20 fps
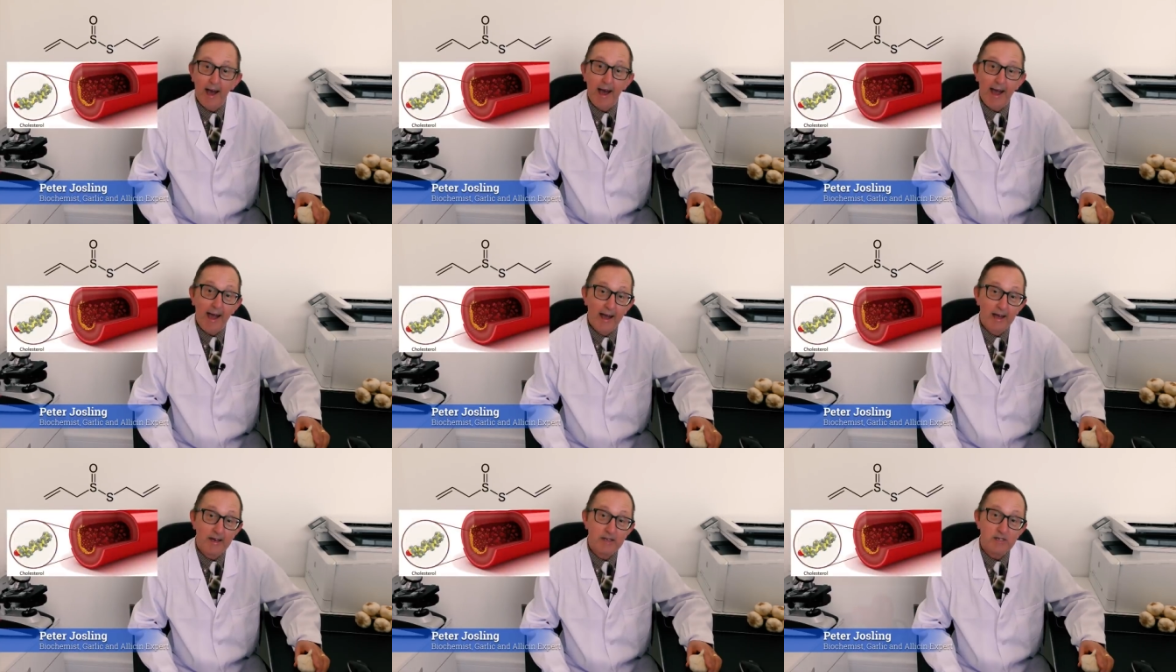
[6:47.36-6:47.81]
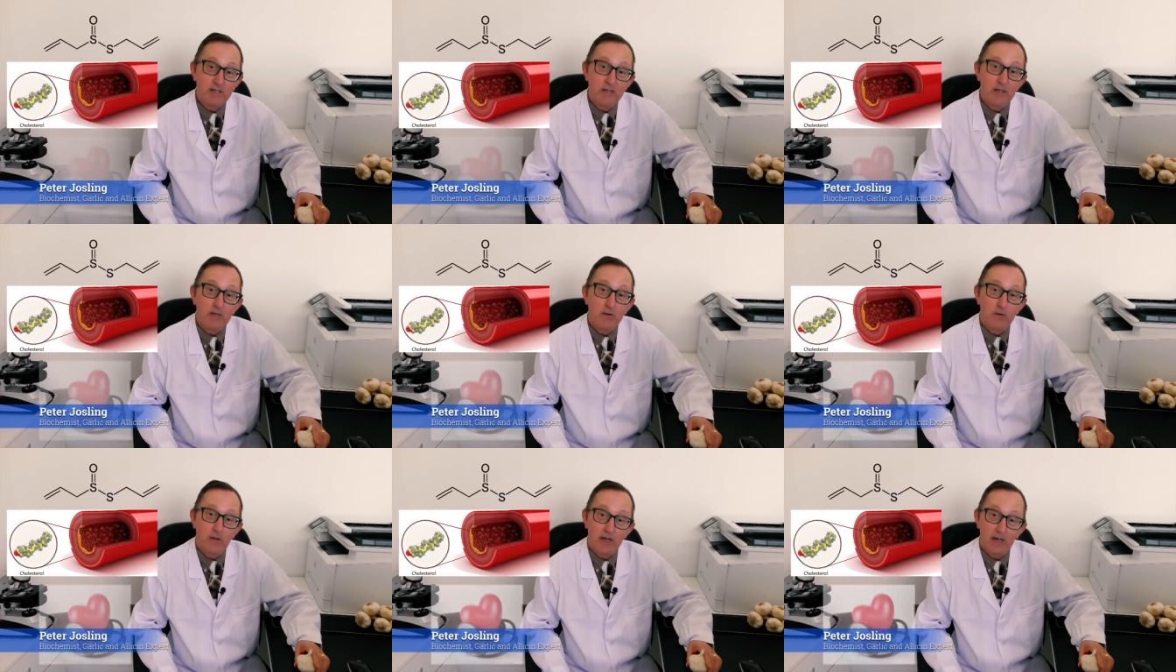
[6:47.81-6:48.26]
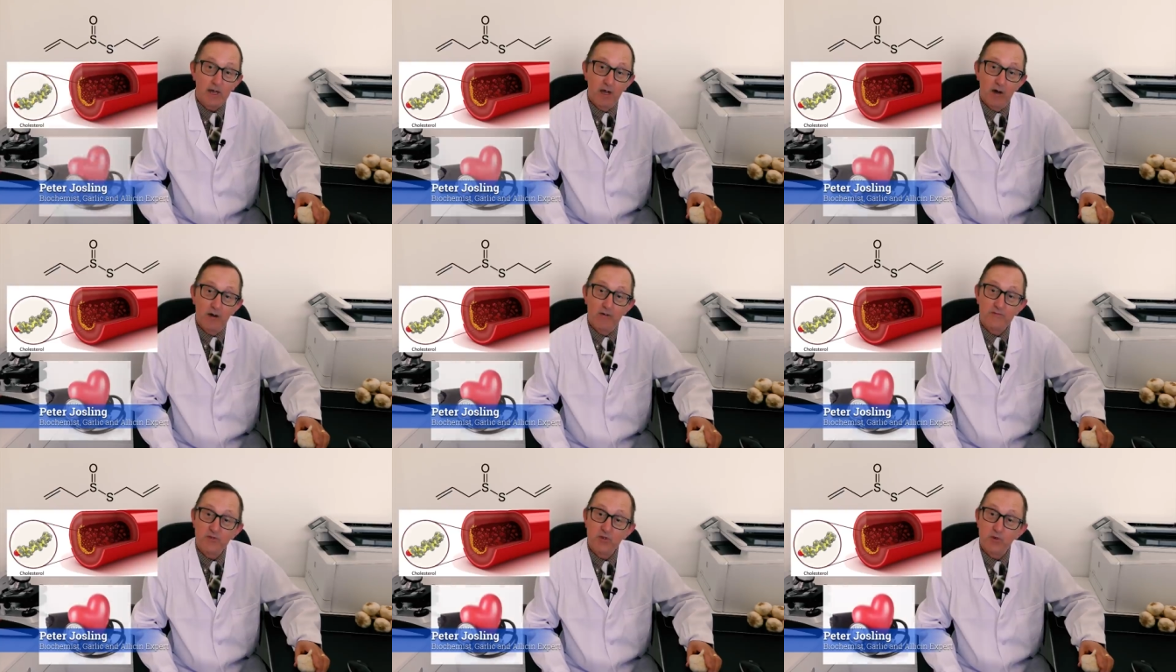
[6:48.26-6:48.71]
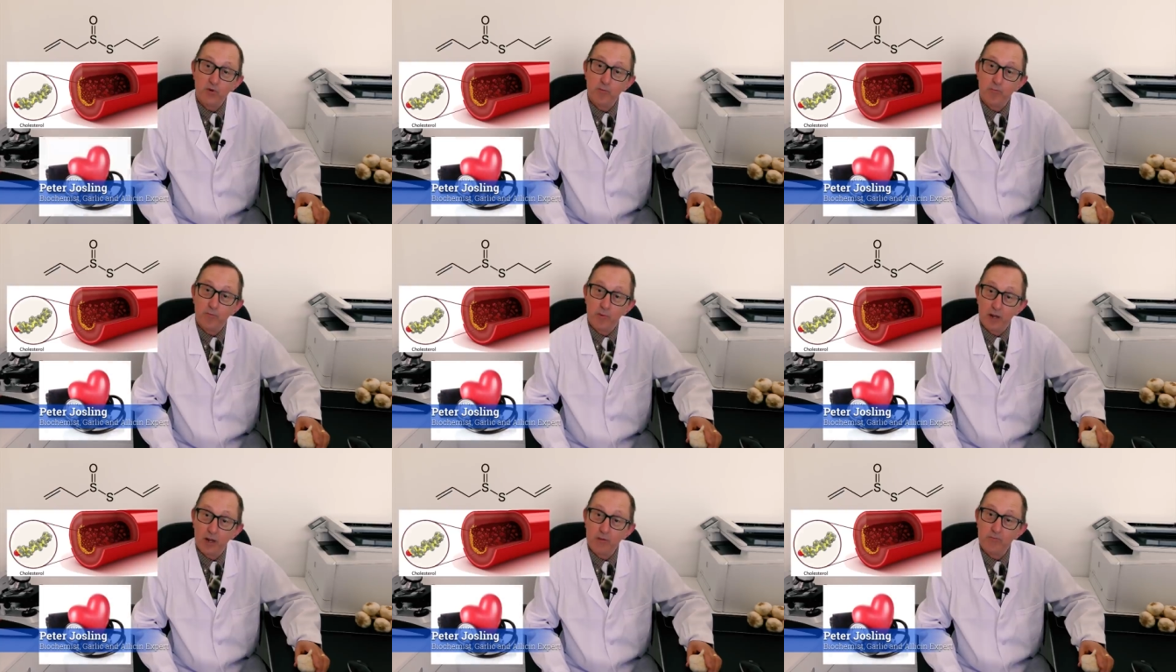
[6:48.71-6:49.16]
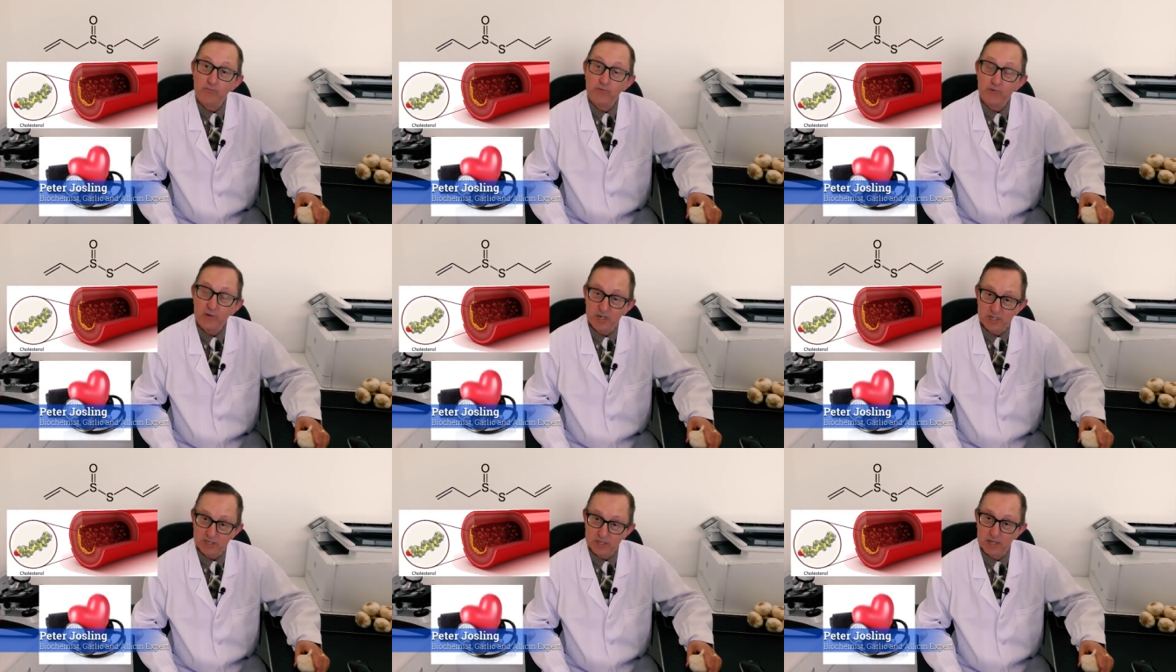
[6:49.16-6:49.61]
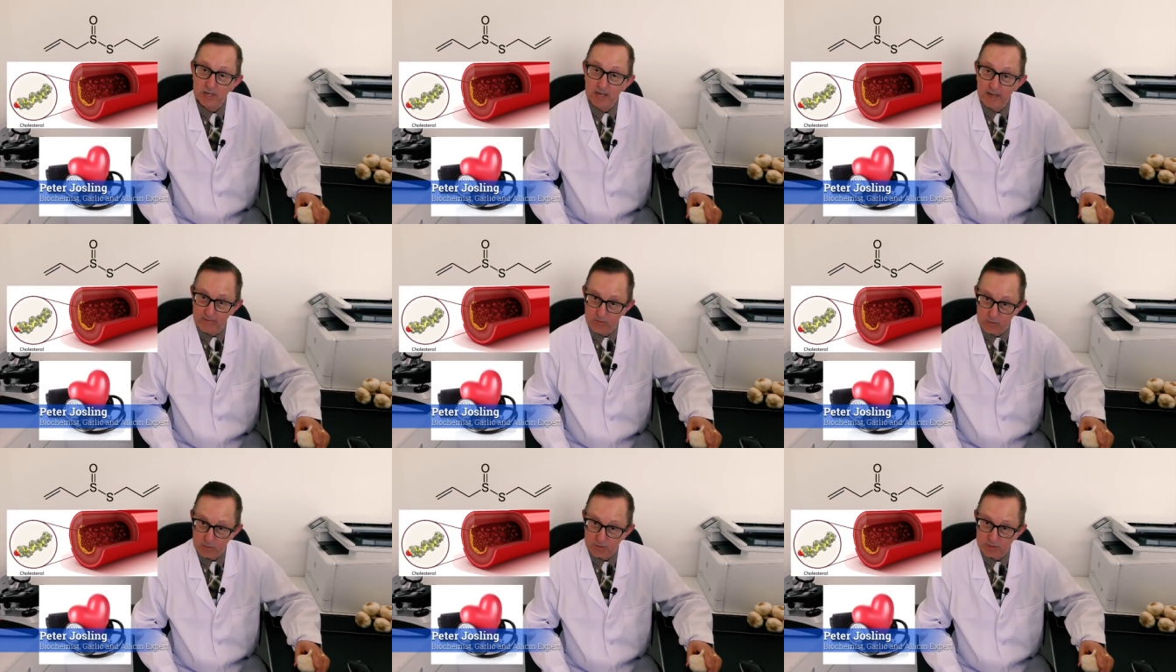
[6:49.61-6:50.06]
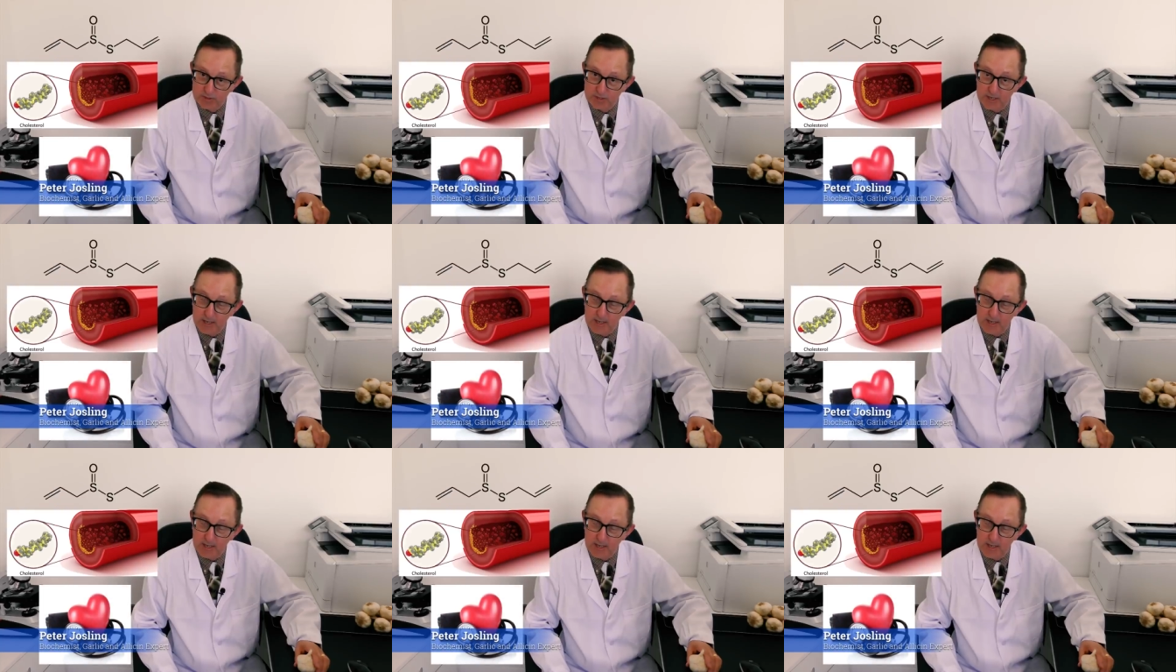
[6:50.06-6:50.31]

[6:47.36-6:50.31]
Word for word: and looking after your blood pressure levels.